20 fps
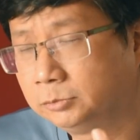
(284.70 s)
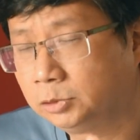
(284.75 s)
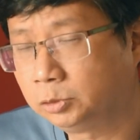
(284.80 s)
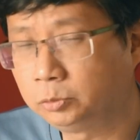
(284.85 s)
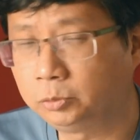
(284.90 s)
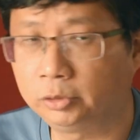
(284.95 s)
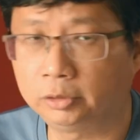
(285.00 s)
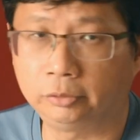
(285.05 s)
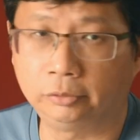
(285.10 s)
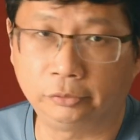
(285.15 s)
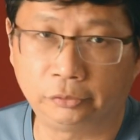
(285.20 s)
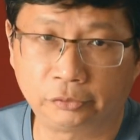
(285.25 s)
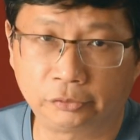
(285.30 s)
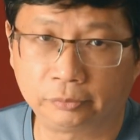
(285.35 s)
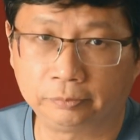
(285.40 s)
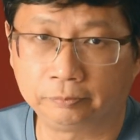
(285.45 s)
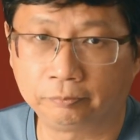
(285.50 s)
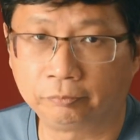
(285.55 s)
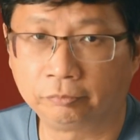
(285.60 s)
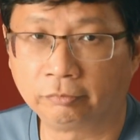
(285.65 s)
Who knows?
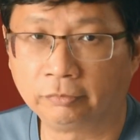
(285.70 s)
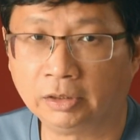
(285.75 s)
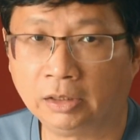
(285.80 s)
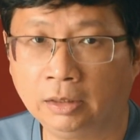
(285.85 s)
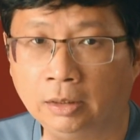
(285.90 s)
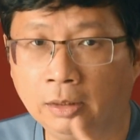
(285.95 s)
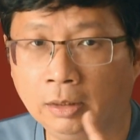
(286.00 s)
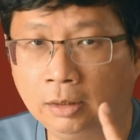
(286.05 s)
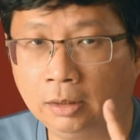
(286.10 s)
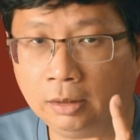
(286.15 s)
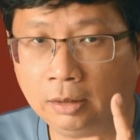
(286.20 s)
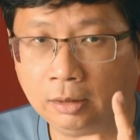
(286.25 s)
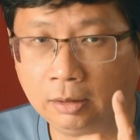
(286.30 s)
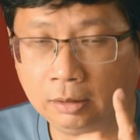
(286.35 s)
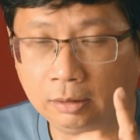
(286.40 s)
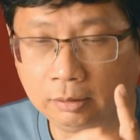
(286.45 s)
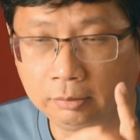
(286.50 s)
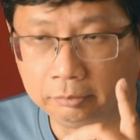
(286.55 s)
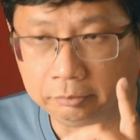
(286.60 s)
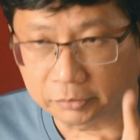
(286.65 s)

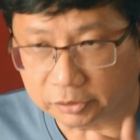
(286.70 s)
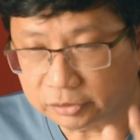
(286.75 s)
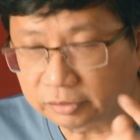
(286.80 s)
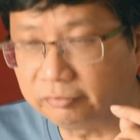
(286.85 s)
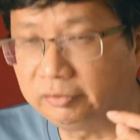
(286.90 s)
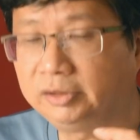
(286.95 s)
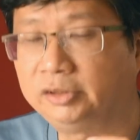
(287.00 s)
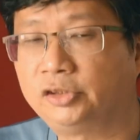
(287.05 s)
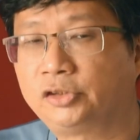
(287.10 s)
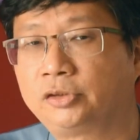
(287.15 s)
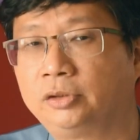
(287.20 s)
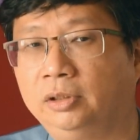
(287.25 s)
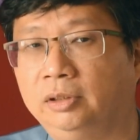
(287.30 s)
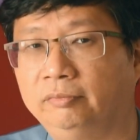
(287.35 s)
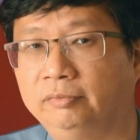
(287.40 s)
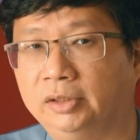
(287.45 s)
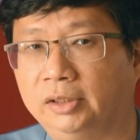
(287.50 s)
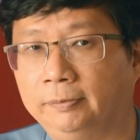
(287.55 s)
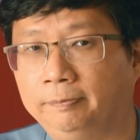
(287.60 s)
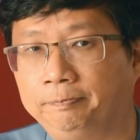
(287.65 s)
Mr. Vintage
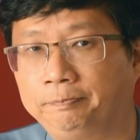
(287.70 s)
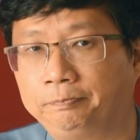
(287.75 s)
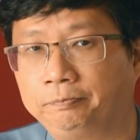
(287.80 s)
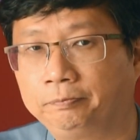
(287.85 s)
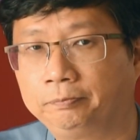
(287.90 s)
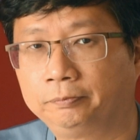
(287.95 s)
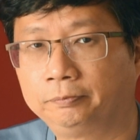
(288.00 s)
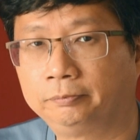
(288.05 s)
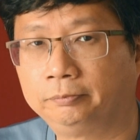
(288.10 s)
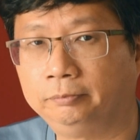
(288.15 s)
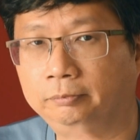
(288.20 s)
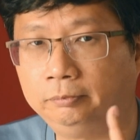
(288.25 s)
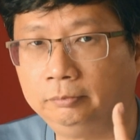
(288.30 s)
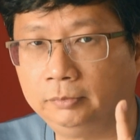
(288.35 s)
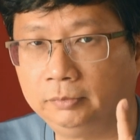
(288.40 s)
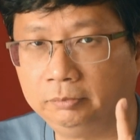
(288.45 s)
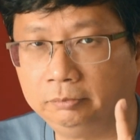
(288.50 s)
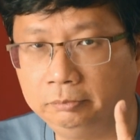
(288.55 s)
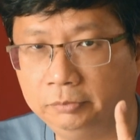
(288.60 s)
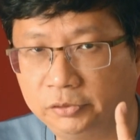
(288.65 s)
loved it.
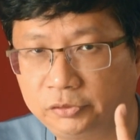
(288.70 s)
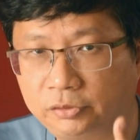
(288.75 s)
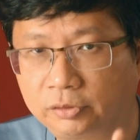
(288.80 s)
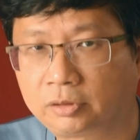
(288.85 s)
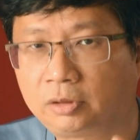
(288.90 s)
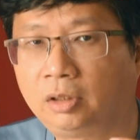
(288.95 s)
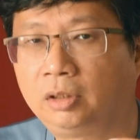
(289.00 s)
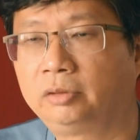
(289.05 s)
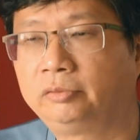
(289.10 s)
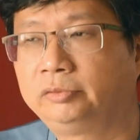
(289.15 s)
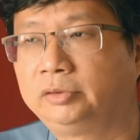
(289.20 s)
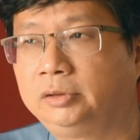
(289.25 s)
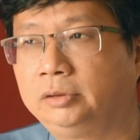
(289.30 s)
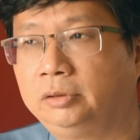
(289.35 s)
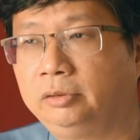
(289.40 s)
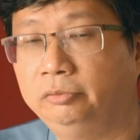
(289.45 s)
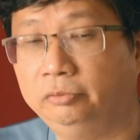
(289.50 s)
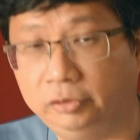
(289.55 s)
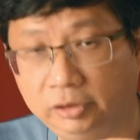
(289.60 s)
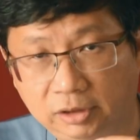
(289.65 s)
Mr. Carver
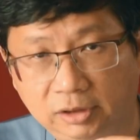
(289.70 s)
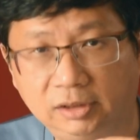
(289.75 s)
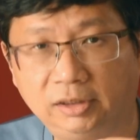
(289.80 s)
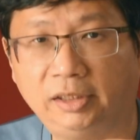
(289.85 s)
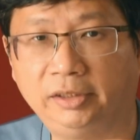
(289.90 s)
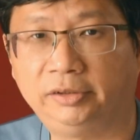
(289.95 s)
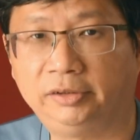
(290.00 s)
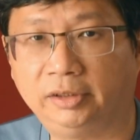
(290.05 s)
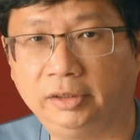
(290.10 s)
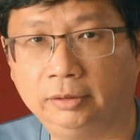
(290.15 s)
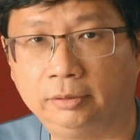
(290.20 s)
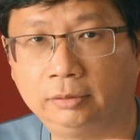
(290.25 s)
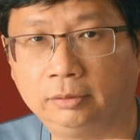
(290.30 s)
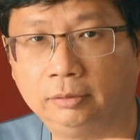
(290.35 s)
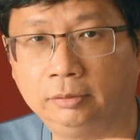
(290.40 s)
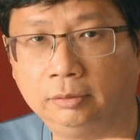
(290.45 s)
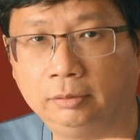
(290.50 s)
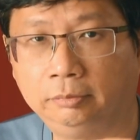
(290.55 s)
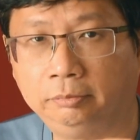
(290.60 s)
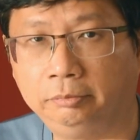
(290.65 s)
really liked it.
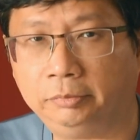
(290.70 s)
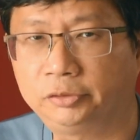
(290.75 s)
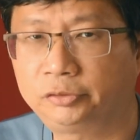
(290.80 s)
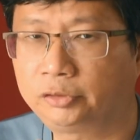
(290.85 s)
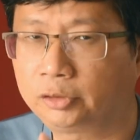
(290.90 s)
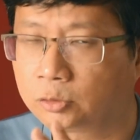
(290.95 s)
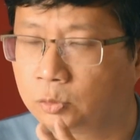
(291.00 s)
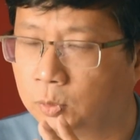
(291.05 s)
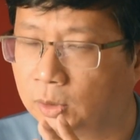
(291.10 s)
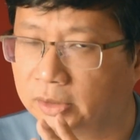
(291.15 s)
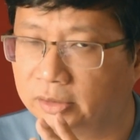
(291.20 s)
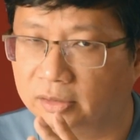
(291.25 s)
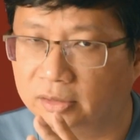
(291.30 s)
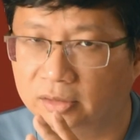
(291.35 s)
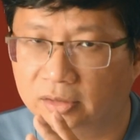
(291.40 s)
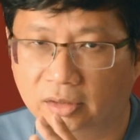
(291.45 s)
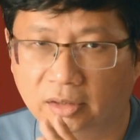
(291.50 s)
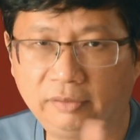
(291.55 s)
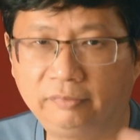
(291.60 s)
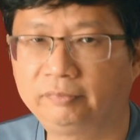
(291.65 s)
Mr. Quad
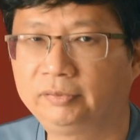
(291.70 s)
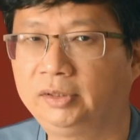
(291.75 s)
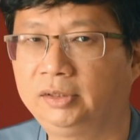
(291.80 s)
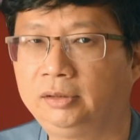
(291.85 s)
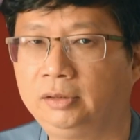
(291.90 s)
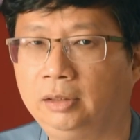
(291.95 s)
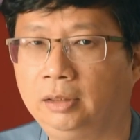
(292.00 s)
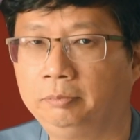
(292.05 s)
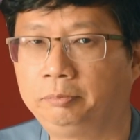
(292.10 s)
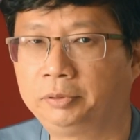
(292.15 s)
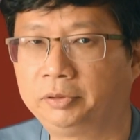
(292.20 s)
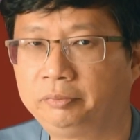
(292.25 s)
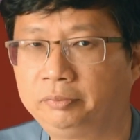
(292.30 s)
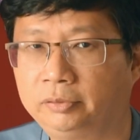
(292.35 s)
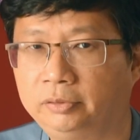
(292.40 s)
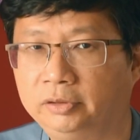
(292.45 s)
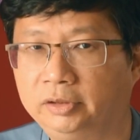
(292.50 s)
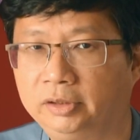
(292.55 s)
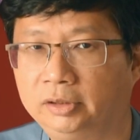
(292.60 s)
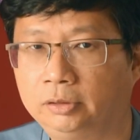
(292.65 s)
loved it and
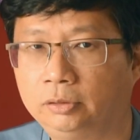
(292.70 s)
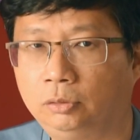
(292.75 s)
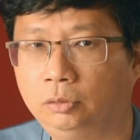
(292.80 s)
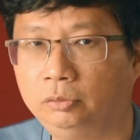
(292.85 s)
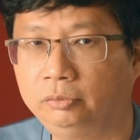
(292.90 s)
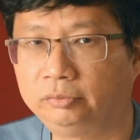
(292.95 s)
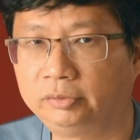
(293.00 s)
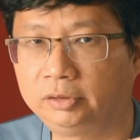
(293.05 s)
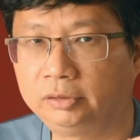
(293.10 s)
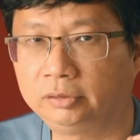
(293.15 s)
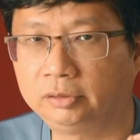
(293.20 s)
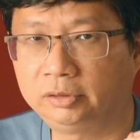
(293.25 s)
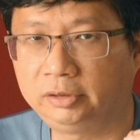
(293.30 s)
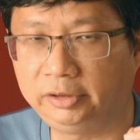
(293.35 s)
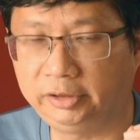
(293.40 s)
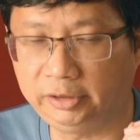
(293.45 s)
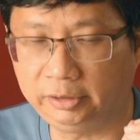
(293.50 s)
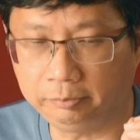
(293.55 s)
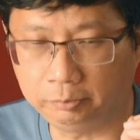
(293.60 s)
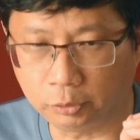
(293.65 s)
preferred it over
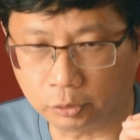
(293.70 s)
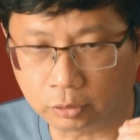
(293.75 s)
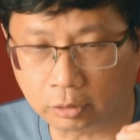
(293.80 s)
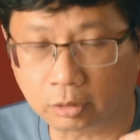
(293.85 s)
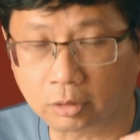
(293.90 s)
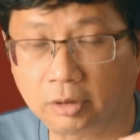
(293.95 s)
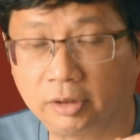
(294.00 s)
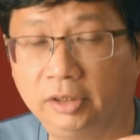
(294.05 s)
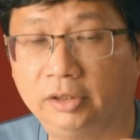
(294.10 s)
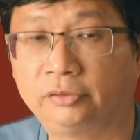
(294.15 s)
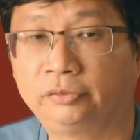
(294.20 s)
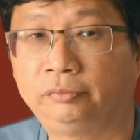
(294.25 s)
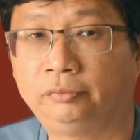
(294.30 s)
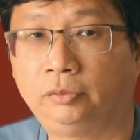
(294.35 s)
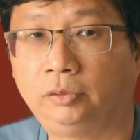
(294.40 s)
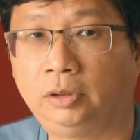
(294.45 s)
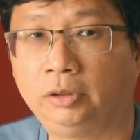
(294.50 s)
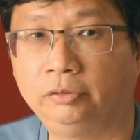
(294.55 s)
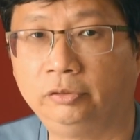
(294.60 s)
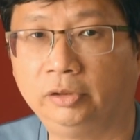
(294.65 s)
the Buchardt
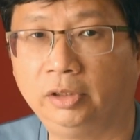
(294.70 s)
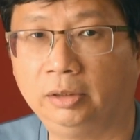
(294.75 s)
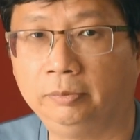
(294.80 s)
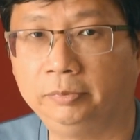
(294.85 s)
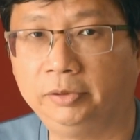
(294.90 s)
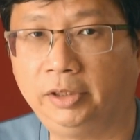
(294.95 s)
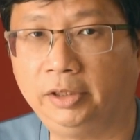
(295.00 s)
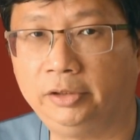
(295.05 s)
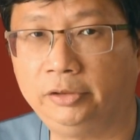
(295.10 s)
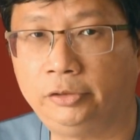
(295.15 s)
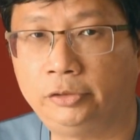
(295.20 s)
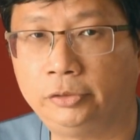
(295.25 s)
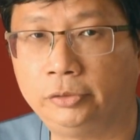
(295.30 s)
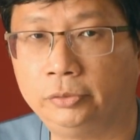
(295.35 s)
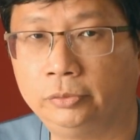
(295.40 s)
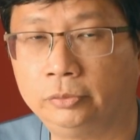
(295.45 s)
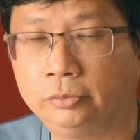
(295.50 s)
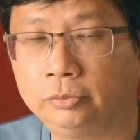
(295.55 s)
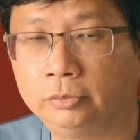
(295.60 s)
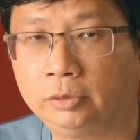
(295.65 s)
S400 MK2.
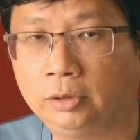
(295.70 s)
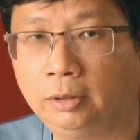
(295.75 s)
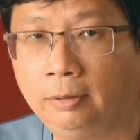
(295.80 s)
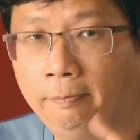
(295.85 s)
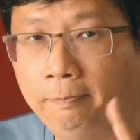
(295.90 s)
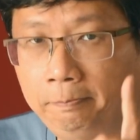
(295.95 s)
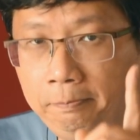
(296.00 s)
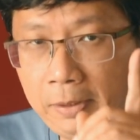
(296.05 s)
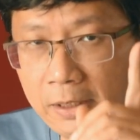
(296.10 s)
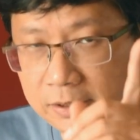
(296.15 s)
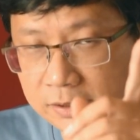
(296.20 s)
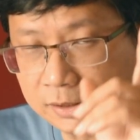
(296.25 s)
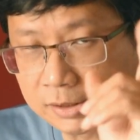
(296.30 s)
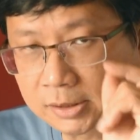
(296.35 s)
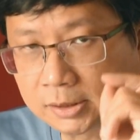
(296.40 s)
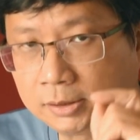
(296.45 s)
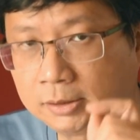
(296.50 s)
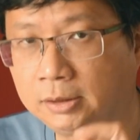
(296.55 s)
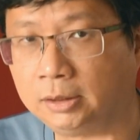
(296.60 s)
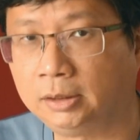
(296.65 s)
But